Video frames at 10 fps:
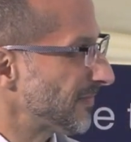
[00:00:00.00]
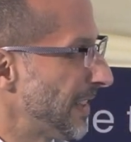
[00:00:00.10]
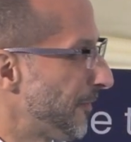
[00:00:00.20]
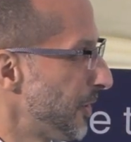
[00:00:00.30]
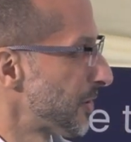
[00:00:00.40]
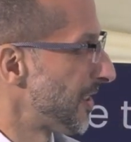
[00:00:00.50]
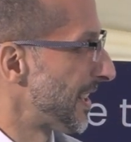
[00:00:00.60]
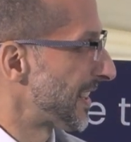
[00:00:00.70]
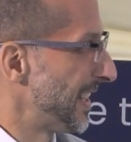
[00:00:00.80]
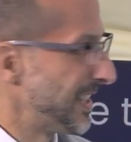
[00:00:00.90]
It feels
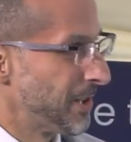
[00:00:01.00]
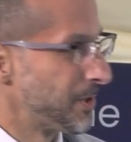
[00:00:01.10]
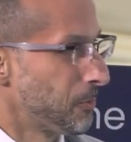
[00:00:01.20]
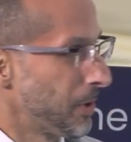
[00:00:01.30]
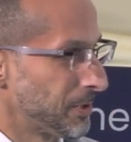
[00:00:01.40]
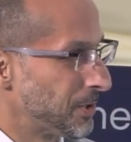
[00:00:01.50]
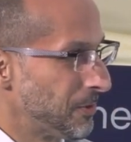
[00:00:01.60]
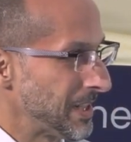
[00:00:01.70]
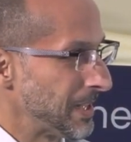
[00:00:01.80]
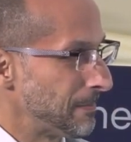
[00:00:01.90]
like it knows what you're
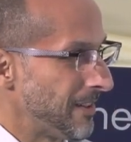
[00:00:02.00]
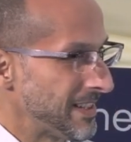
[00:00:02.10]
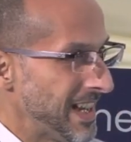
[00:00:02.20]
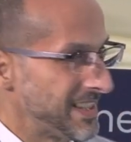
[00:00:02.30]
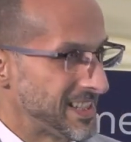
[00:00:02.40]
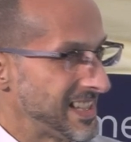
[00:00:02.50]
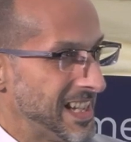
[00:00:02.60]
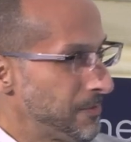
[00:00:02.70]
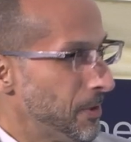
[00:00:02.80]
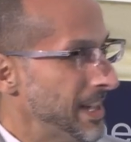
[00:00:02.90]
talking about, and it understands what